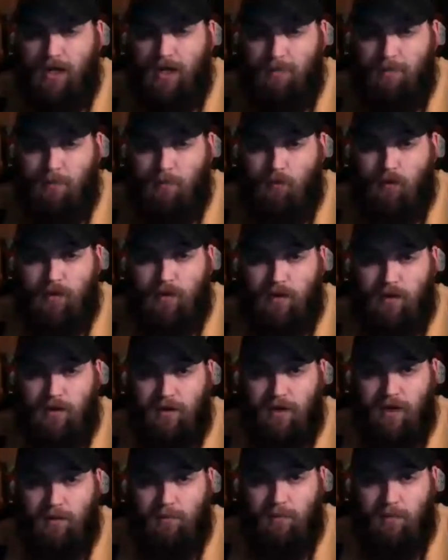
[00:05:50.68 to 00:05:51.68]
them within a
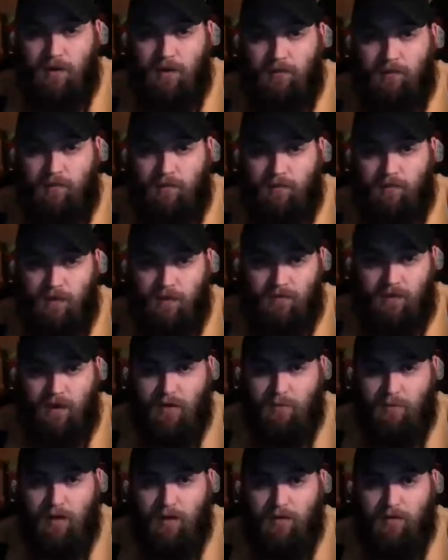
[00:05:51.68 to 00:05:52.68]
10-minute,
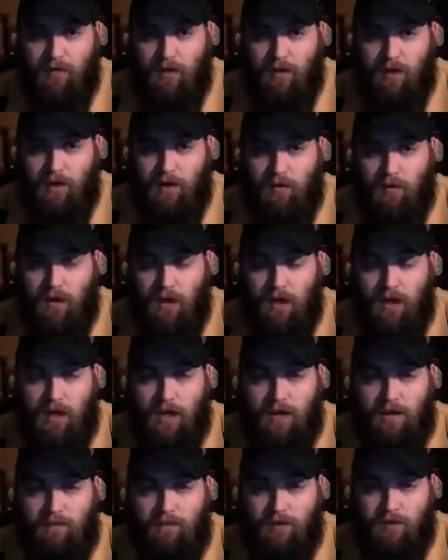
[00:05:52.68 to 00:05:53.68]
15-minute video.
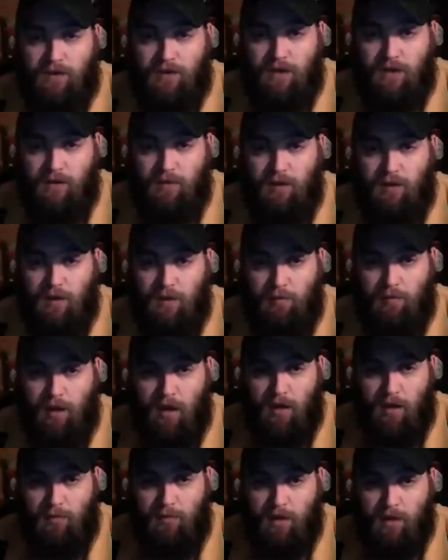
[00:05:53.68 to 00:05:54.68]
If it's going to be
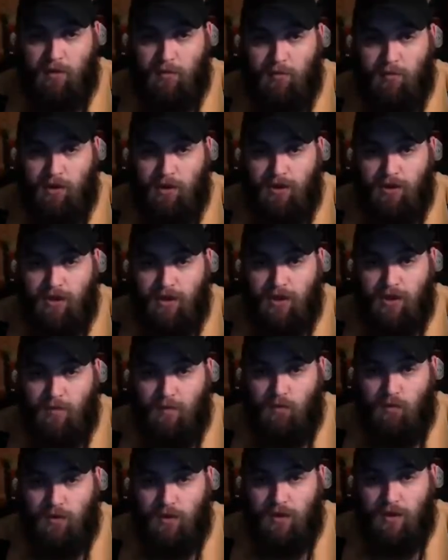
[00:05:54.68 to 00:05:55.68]
a bigger project I'm
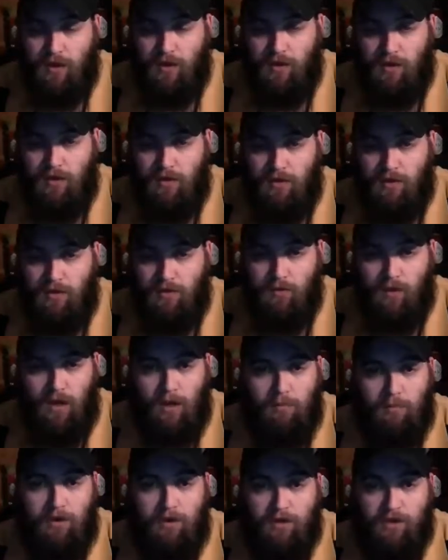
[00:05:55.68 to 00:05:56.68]
working on, you know,
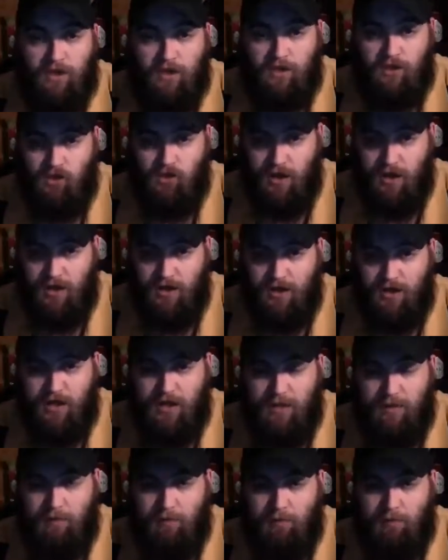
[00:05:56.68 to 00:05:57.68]
I'm going to try to
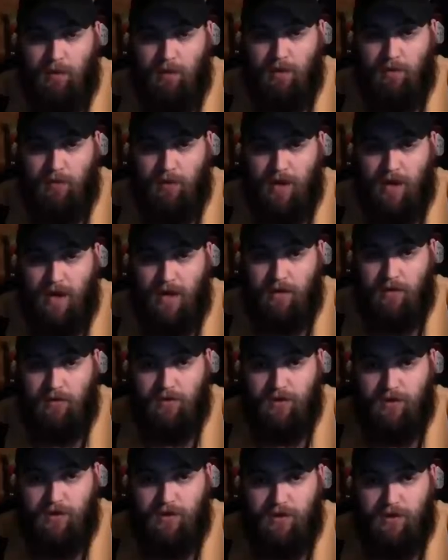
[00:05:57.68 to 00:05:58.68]
skip big
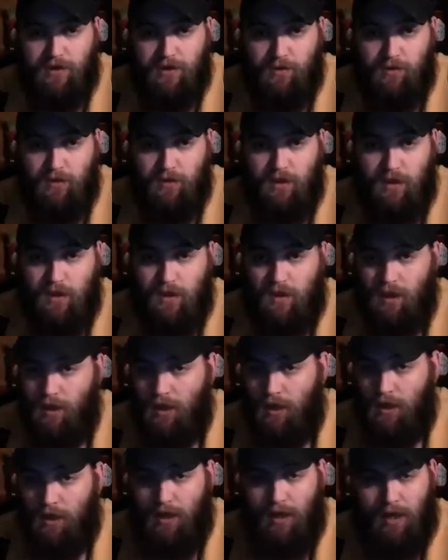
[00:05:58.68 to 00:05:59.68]
reactors in this one.
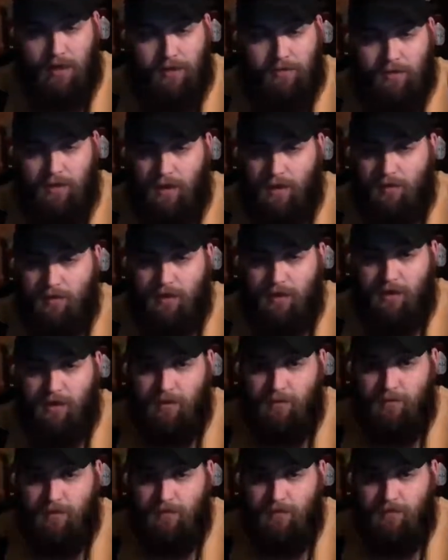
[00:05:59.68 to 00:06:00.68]
I don't know how many
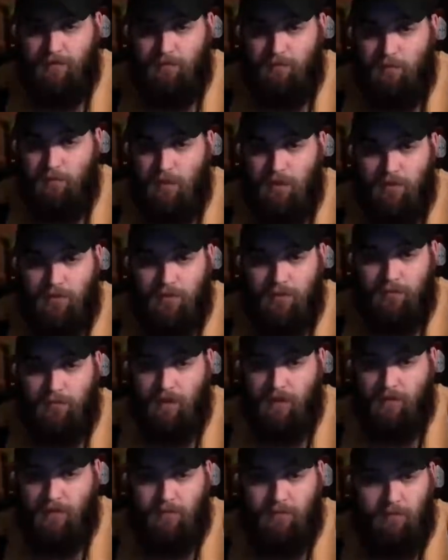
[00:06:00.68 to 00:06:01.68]
times you've built them
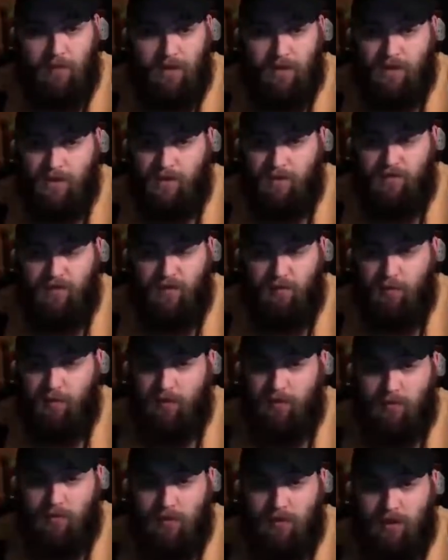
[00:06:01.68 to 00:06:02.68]
myself. I've built
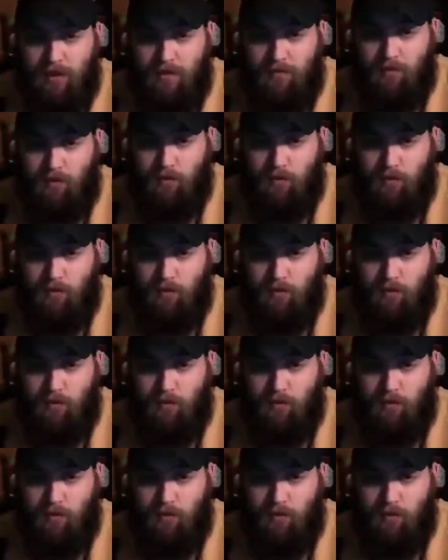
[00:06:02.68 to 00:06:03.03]
them enough to where